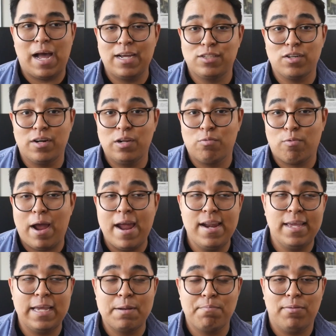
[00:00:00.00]
I started
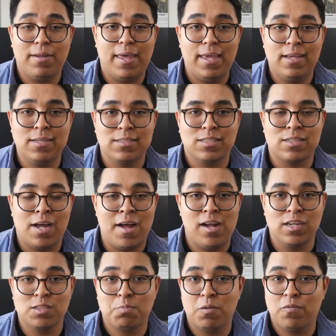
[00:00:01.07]
writing and playing
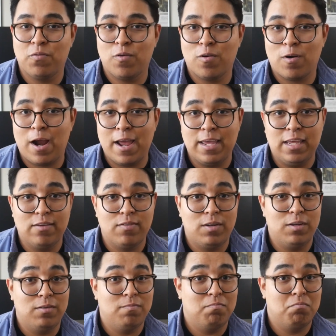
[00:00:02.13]
songs before I
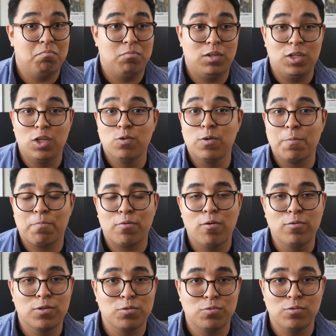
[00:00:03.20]
even knew what
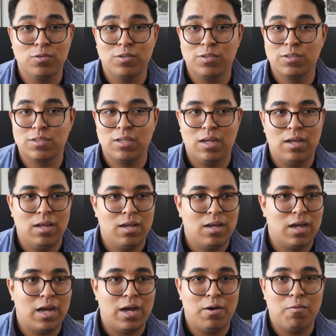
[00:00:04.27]
Pro Tools
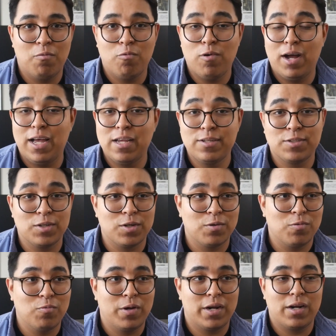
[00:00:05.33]
was,
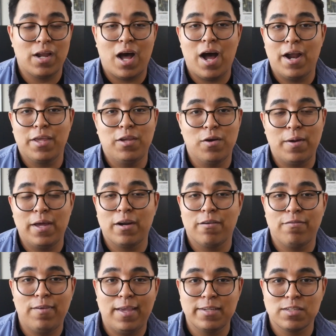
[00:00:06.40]
or what an audio
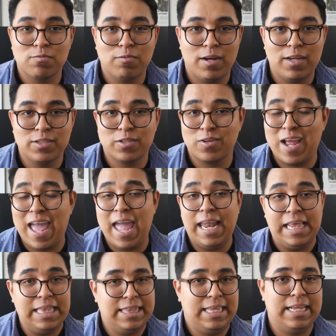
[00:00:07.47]
interface was, or
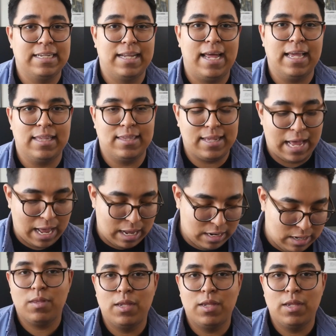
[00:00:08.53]
anything like that.